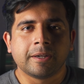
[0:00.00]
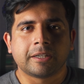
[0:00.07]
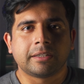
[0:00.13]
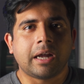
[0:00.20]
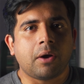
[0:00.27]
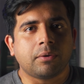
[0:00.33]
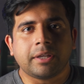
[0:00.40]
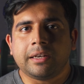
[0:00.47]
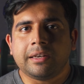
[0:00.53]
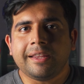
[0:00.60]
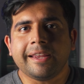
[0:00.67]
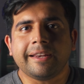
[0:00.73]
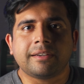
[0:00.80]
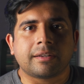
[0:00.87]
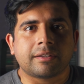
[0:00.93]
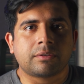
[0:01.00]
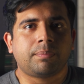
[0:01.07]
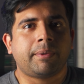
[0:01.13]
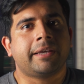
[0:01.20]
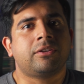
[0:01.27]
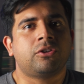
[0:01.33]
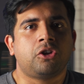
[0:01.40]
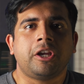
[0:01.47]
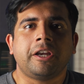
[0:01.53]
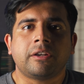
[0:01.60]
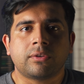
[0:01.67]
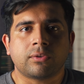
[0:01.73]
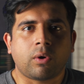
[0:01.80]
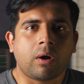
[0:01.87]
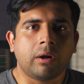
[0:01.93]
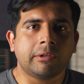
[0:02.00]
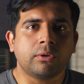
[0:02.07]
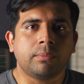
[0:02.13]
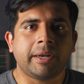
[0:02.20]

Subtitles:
Now the leaked spec sheets also